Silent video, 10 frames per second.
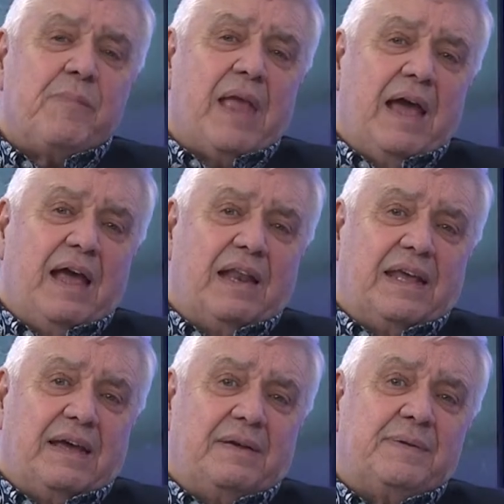
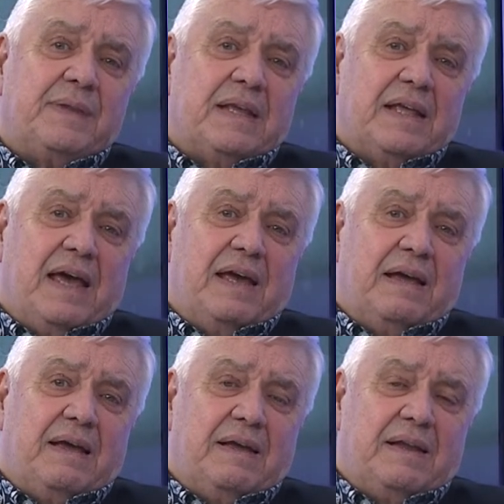earlier
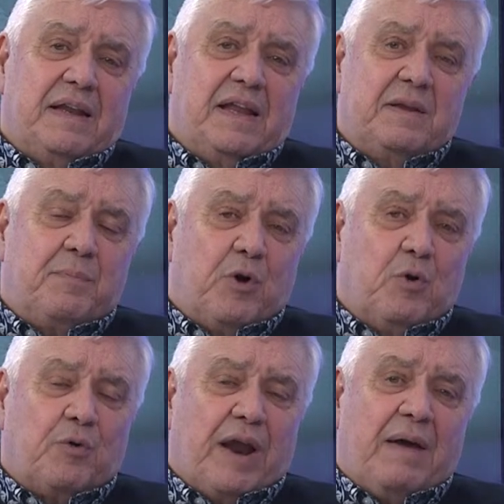in the
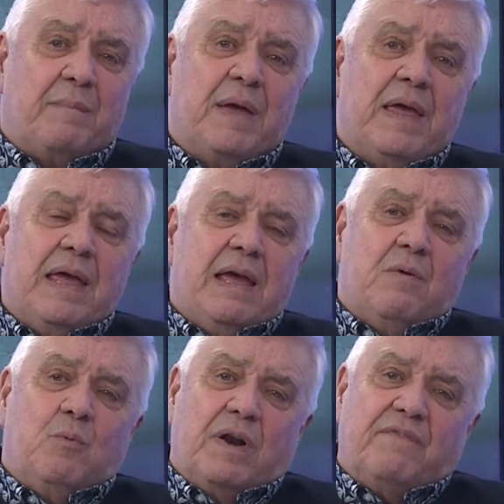programme,
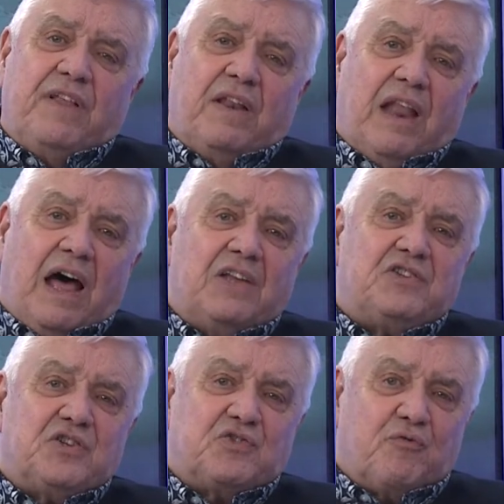one of the
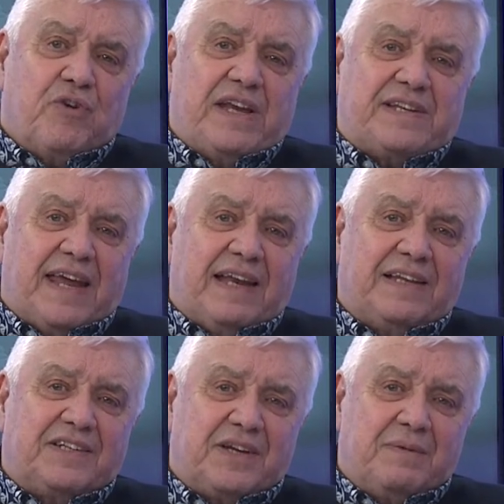largest
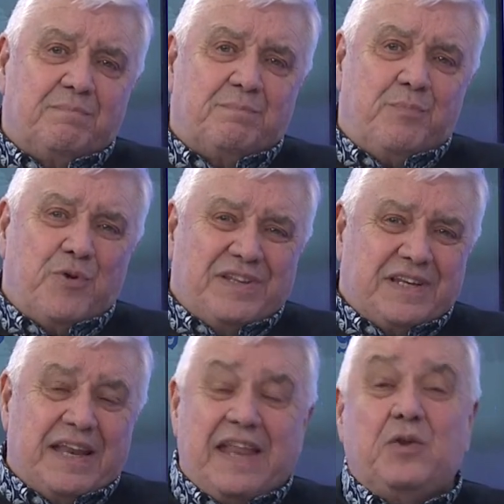retailers in
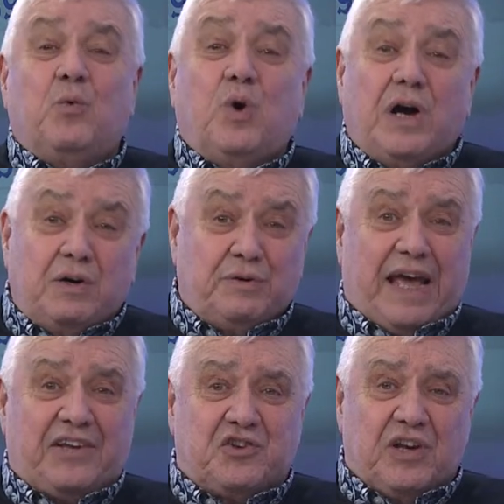Britain, in the world
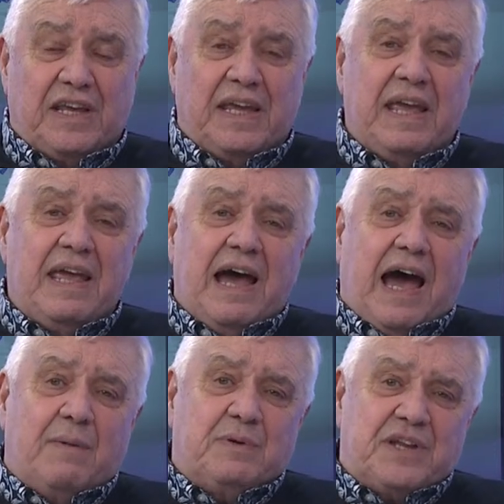actually,
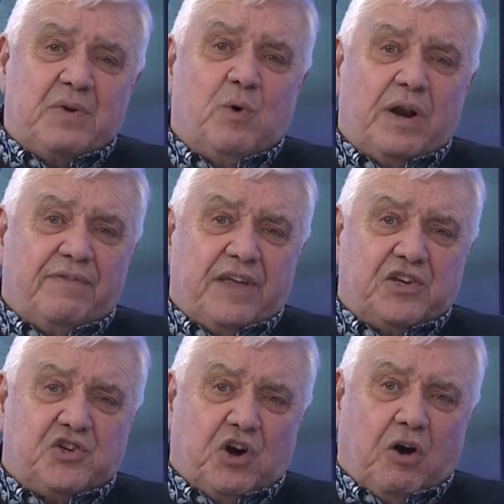I was in one of their
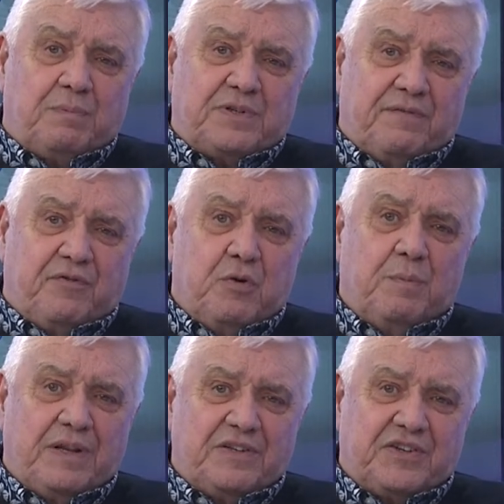shops a few
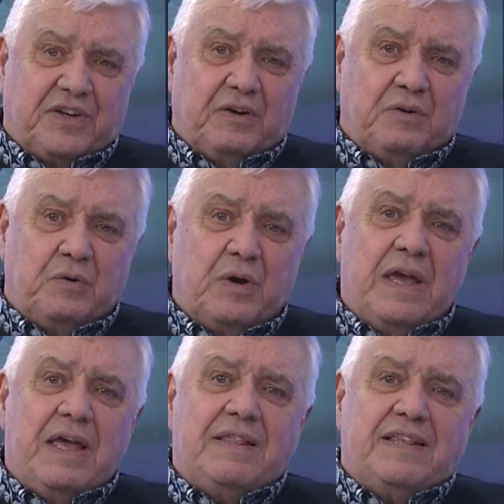months ago.
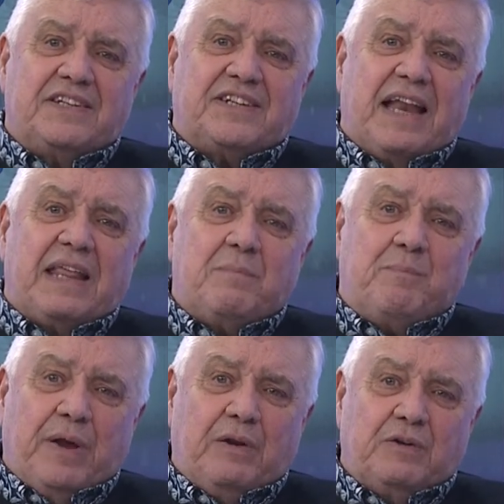They're selling
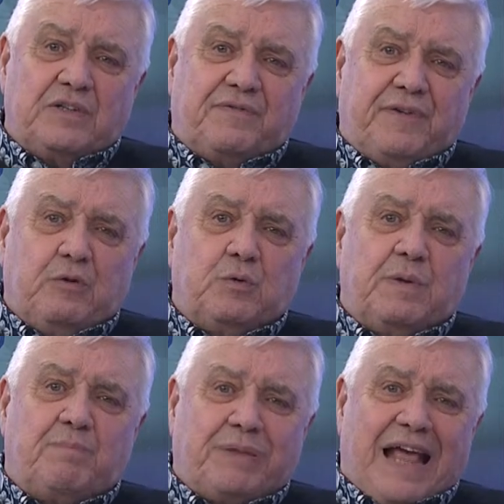pillows filled
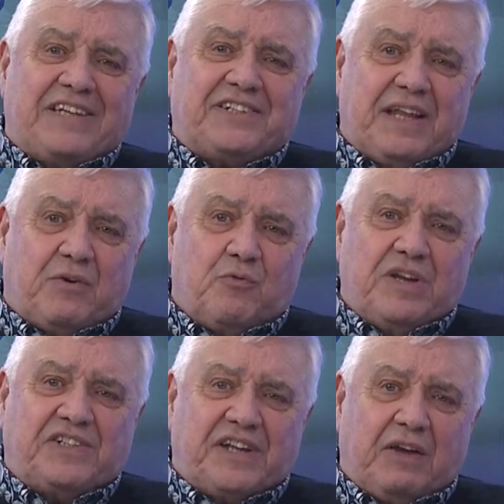with plastic
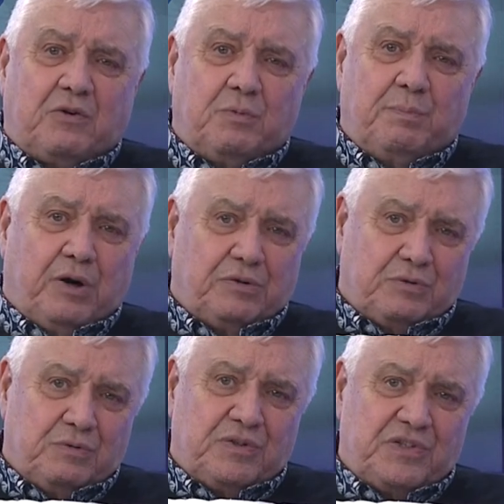recycled
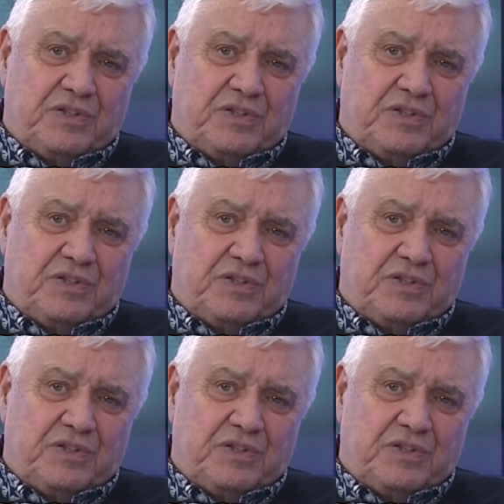bottles,